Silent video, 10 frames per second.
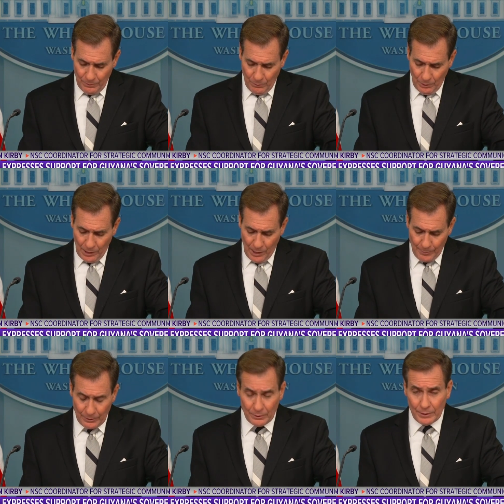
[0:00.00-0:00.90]
or a
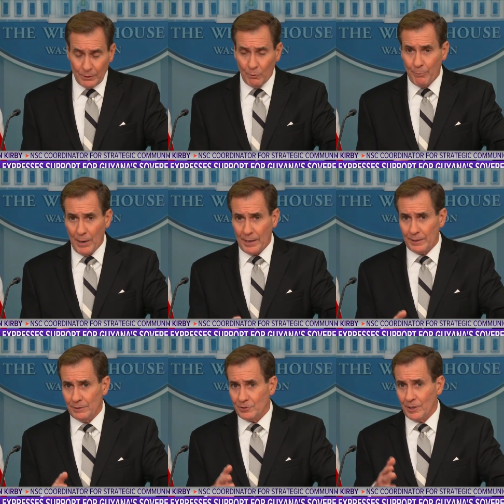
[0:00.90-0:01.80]
competent legal body
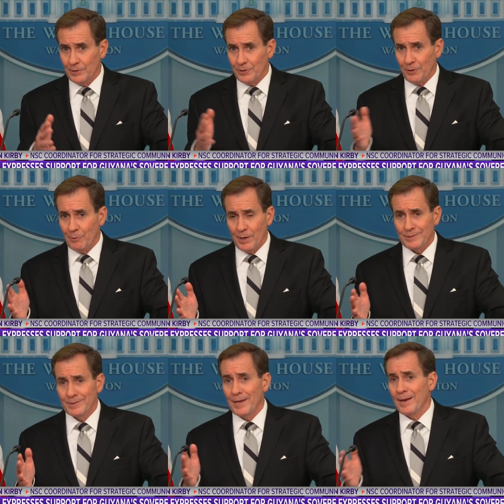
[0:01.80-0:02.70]
decides
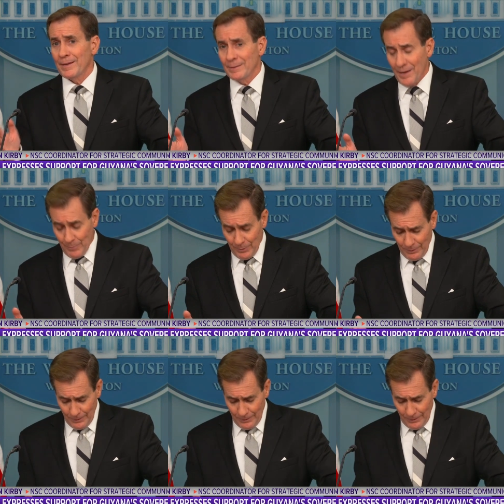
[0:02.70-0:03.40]
otherwise, and that hadn't happened.